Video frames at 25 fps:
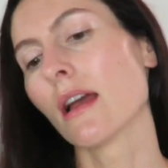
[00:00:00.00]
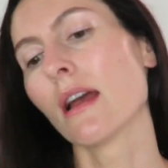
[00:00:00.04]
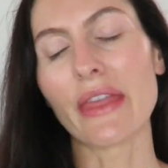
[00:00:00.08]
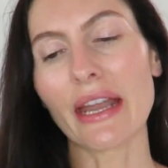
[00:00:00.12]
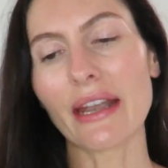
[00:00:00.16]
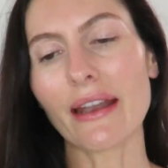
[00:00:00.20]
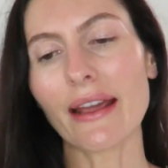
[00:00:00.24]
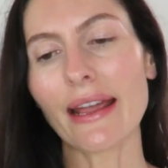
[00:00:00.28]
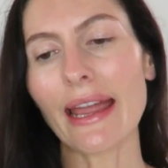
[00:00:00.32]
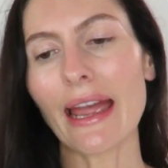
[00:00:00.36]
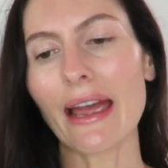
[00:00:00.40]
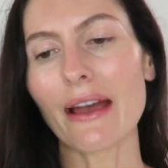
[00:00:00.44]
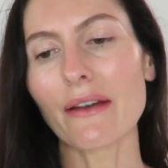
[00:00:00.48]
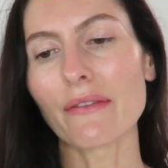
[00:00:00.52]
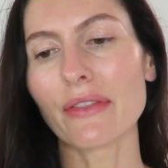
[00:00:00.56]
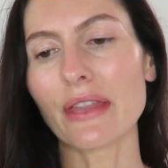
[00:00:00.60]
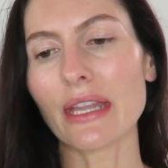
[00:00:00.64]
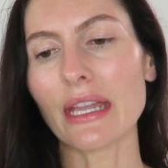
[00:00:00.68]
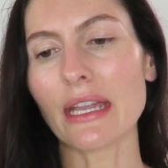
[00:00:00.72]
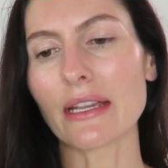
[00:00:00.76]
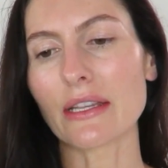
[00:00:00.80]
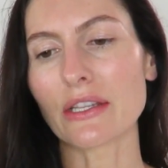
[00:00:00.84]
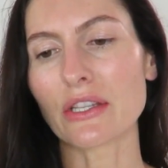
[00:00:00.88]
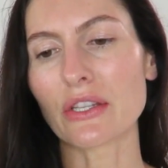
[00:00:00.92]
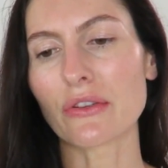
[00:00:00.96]
Then I have
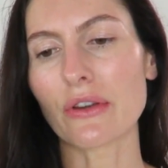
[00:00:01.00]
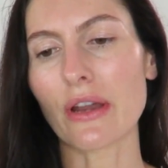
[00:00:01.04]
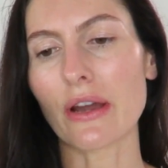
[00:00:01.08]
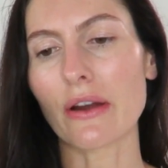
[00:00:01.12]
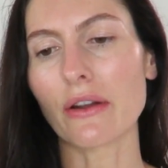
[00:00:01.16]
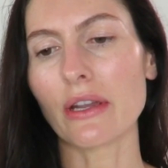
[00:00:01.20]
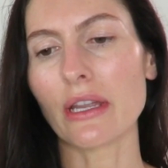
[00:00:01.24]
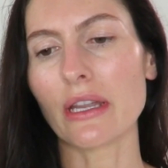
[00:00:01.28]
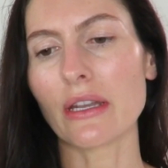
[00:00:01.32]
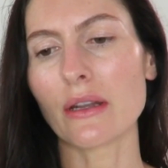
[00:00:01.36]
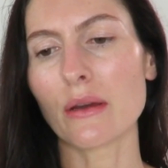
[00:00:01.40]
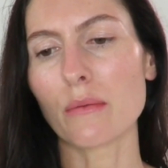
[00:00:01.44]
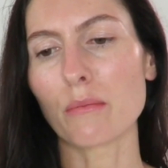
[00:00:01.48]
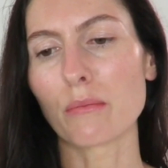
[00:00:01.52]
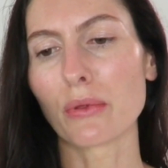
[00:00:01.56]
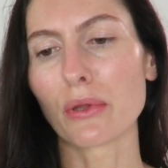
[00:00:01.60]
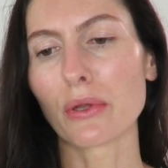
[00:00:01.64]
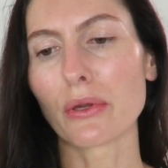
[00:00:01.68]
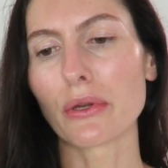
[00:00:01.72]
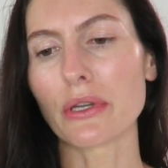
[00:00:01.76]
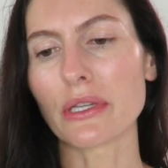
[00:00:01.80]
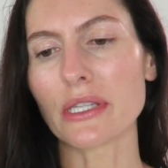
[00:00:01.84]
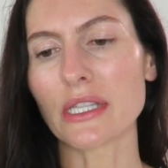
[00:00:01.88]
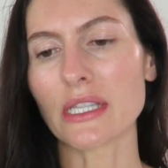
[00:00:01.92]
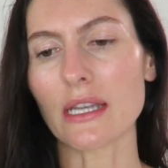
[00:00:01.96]
the Australian
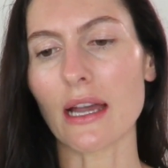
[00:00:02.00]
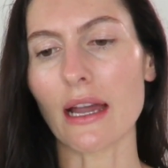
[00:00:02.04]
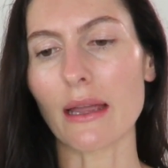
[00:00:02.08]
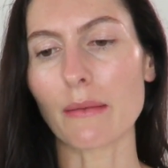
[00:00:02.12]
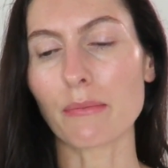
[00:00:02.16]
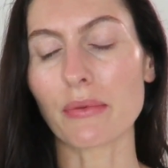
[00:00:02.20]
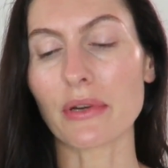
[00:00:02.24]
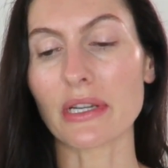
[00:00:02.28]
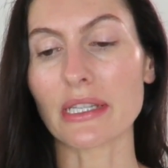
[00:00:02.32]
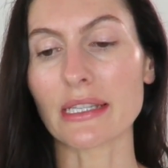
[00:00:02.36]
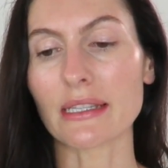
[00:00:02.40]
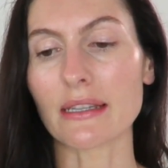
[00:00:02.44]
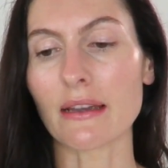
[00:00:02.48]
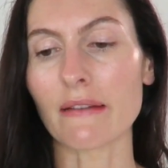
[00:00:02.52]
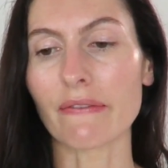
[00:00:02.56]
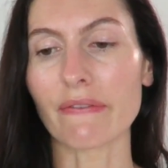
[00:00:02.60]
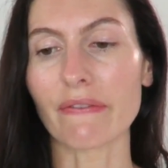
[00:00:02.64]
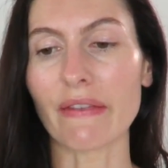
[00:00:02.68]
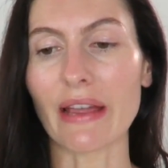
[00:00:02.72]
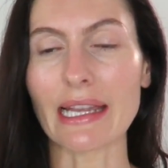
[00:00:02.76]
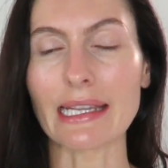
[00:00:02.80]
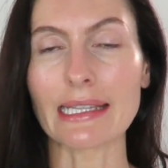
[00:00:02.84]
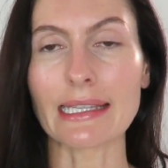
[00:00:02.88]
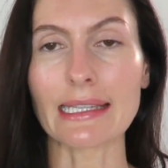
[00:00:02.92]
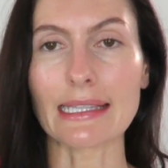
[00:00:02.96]
Blue Cypress
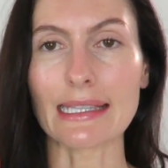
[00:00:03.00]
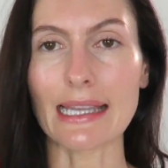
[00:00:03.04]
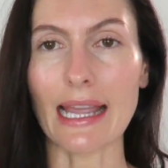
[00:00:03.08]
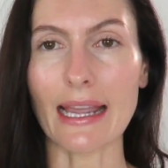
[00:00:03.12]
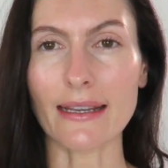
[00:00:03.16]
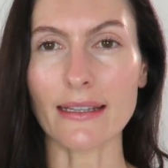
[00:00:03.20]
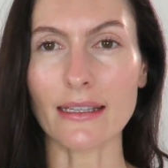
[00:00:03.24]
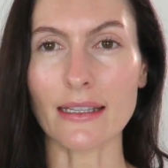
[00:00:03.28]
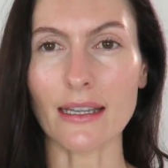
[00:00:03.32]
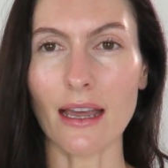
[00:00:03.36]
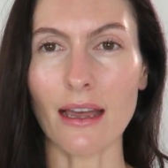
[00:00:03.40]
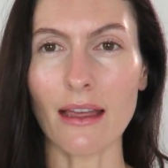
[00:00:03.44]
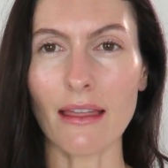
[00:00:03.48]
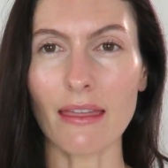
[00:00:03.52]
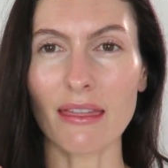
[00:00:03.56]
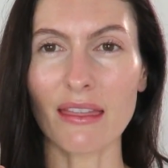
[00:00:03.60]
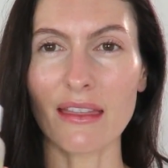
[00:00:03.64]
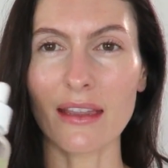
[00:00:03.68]
Face Nectar.